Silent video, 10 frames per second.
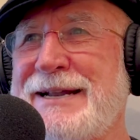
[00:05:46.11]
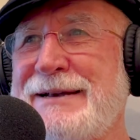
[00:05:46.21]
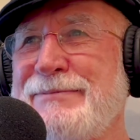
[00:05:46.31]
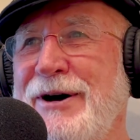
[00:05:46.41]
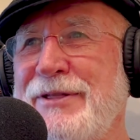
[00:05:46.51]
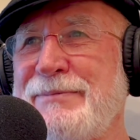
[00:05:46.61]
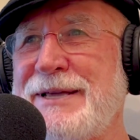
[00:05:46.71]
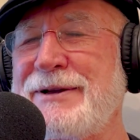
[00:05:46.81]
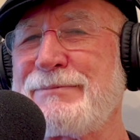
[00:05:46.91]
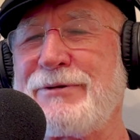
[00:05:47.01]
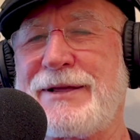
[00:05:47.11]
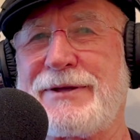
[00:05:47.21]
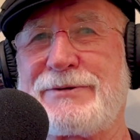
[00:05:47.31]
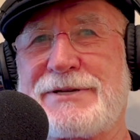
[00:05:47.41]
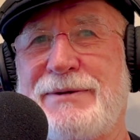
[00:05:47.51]
didn't bother me. You can print
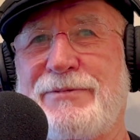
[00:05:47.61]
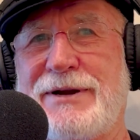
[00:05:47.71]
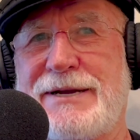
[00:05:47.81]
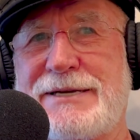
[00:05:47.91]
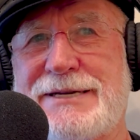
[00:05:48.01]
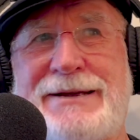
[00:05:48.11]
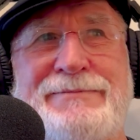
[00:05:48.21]
those up real easy.